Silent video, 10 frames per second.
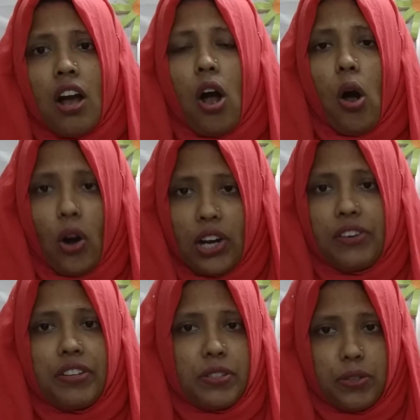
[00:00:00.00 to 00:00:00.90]
oil
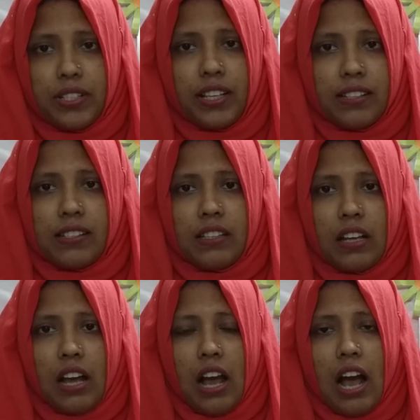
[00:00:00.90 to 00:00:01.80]
resources.
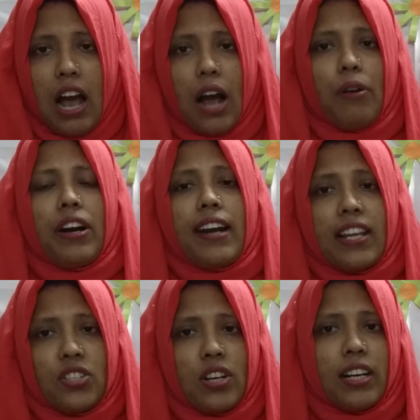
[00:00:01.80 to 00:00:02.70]
Our
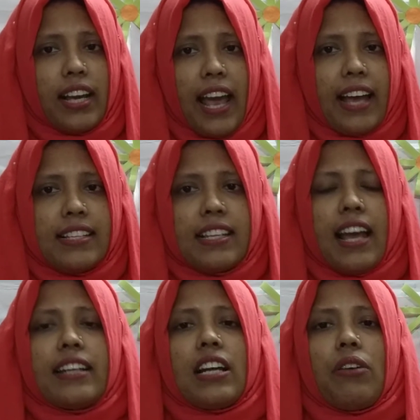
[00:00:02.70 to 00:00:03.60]
natural gas
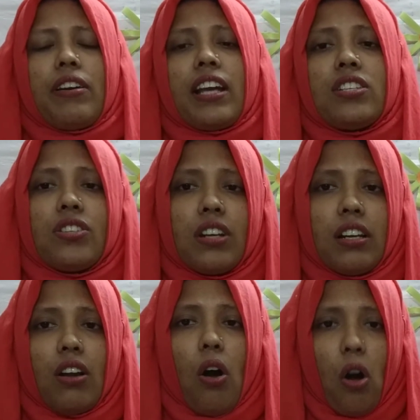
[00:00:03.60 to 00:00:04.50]
and our
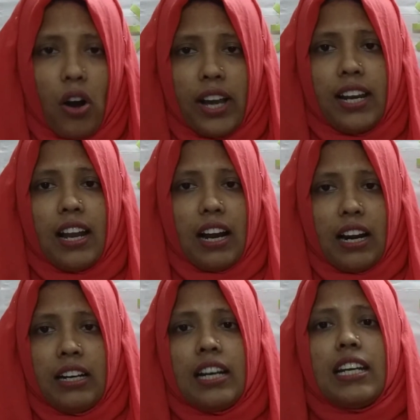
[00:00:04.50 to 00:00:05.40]
natural oil
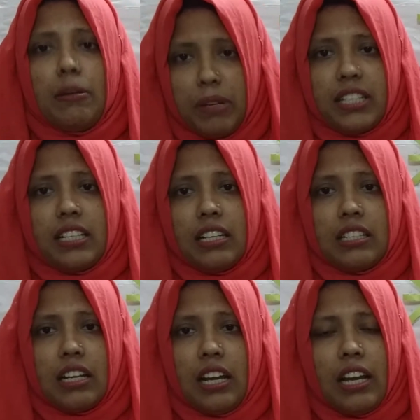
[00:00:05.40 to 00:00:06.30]
are limited
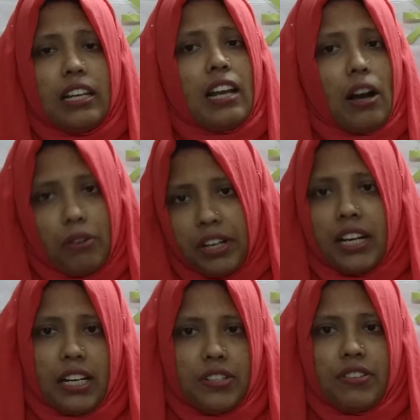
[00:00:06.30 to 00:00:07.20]
in our
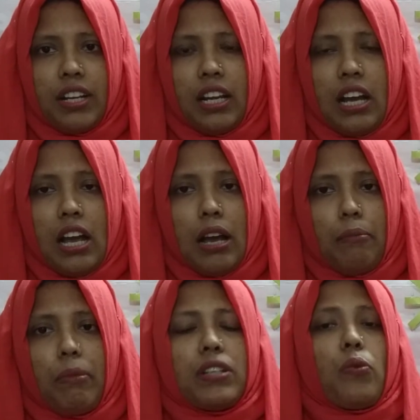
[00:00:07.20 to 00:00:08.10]
country.
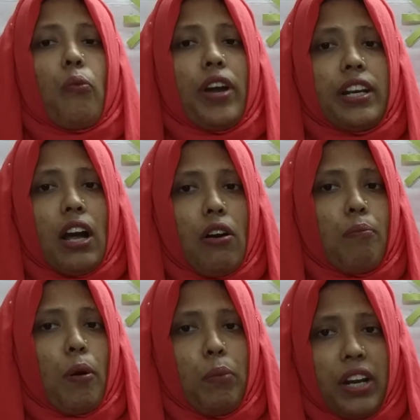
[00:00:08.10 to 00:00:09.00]
But when our
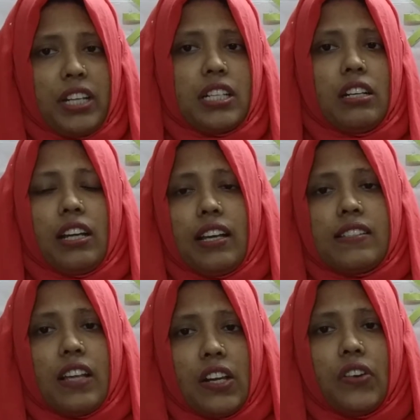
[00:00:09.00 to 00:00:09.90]
population is
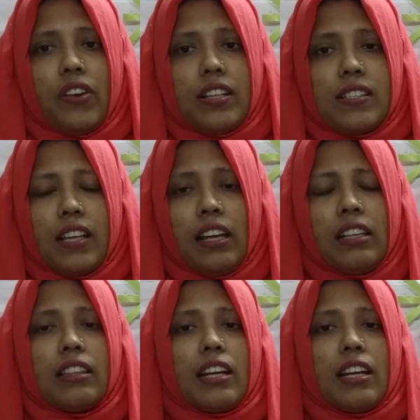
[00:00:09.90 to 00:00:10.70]
increasing, the